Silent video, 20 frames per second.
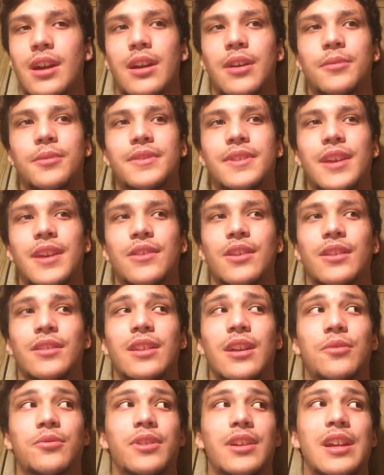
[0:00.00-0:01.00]
I would say that
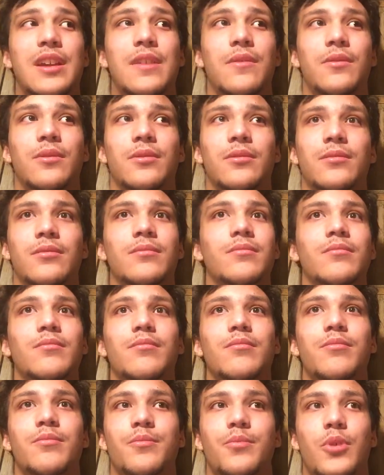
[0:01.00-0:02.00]
they were even
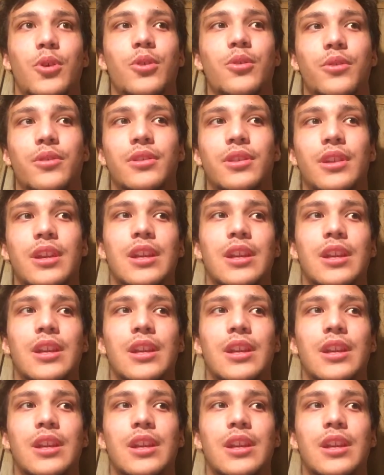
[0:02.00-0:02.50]
birthed